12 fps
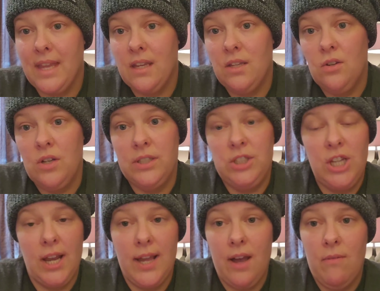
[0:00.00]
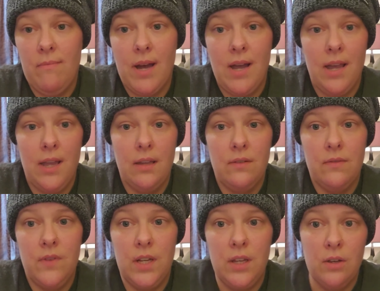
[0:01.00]
You could check out my
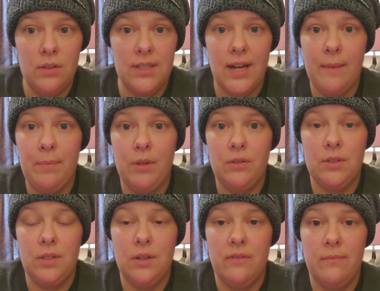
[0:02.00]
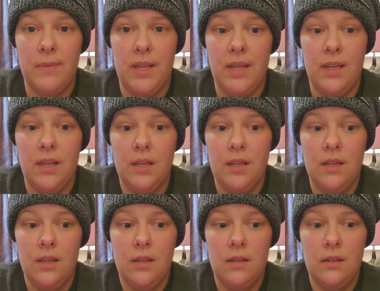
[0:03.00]
videos that I posted of me
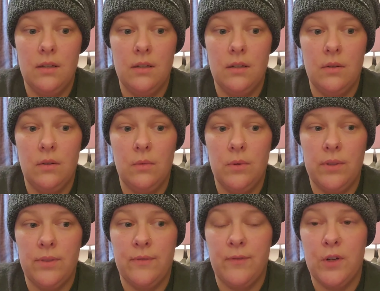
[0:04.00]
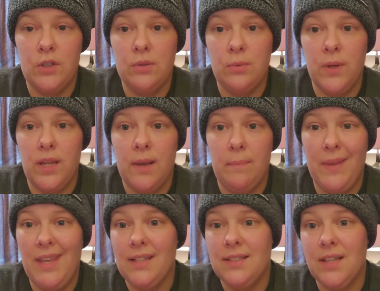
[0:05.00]
with first week
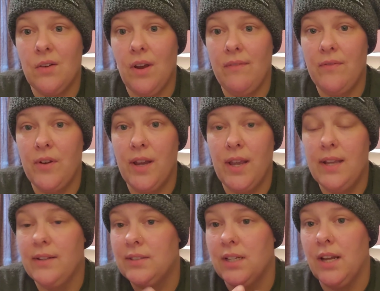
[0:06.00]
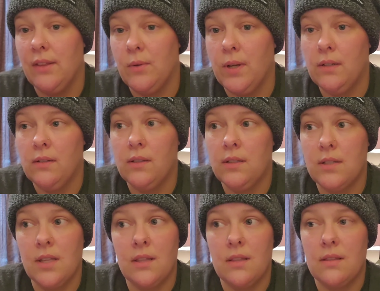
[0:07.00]
being cigarette free. Here's another one.
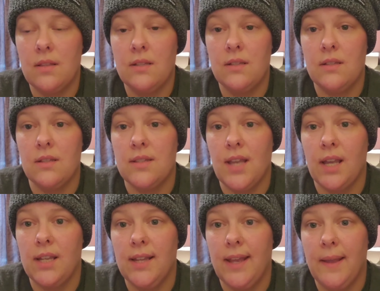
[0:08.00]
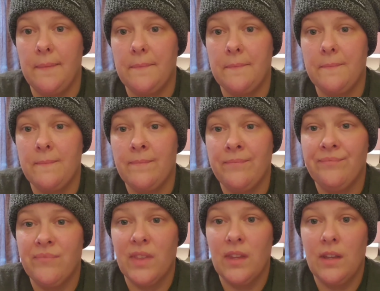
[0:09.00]
This is the second day.
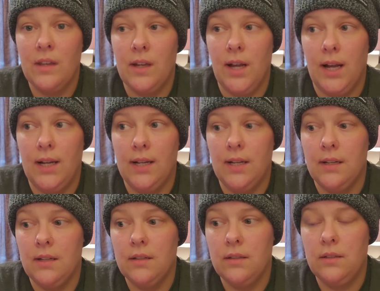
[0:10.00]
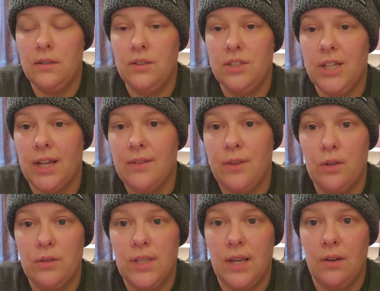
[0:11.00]
You could check
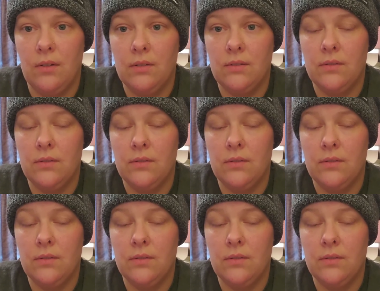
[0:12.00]
those out.